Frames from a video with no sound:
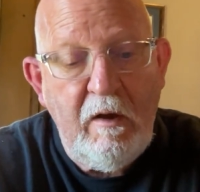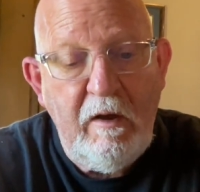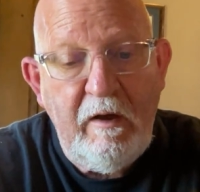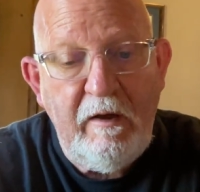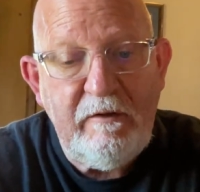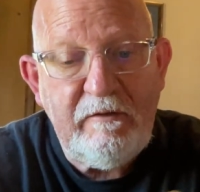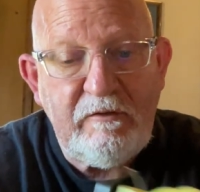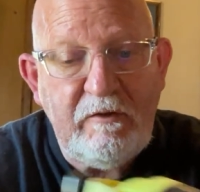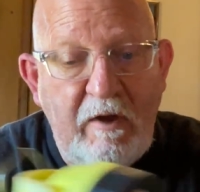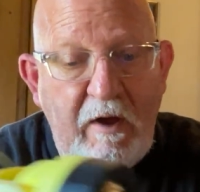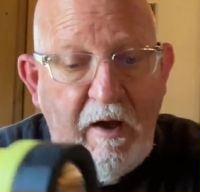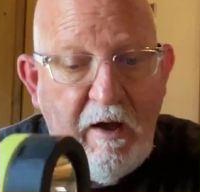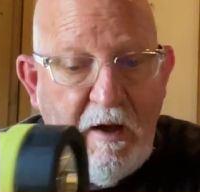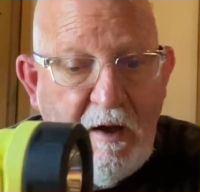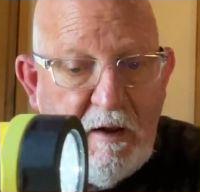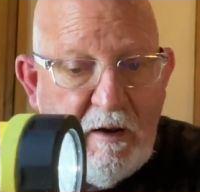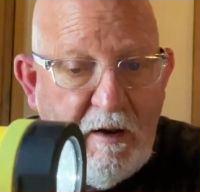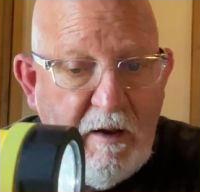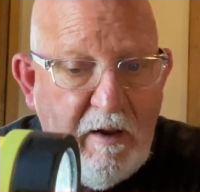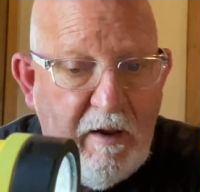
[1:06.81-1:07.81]
it's
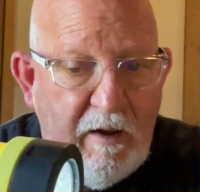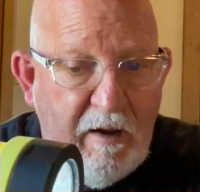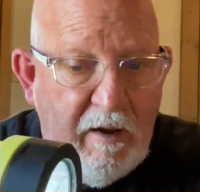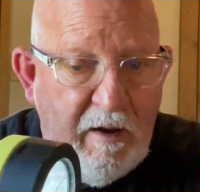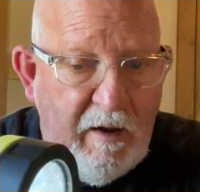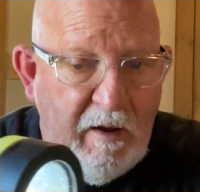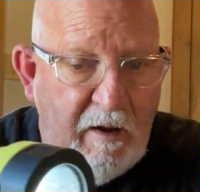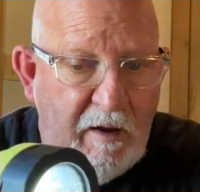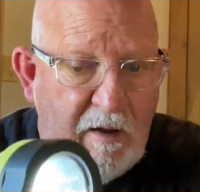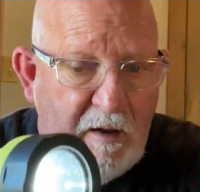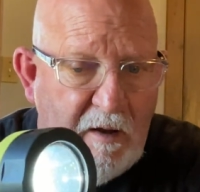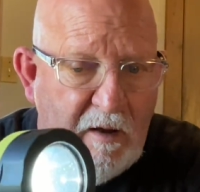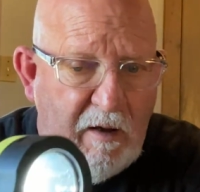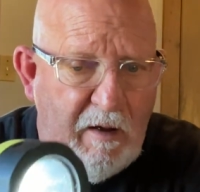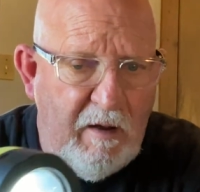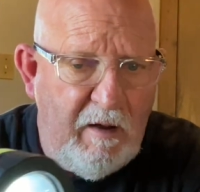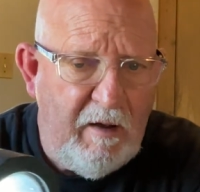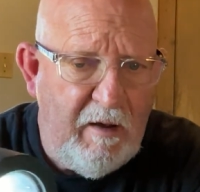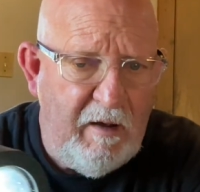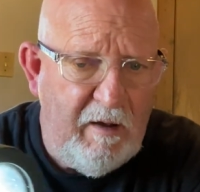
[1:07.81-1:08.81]
got
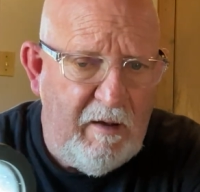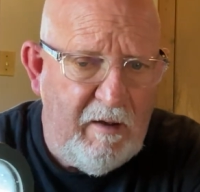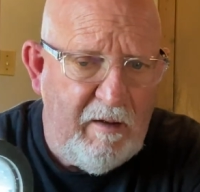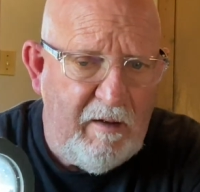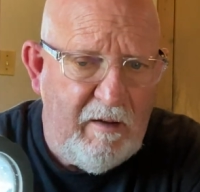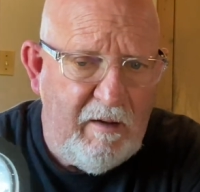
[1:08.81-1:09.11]
uh,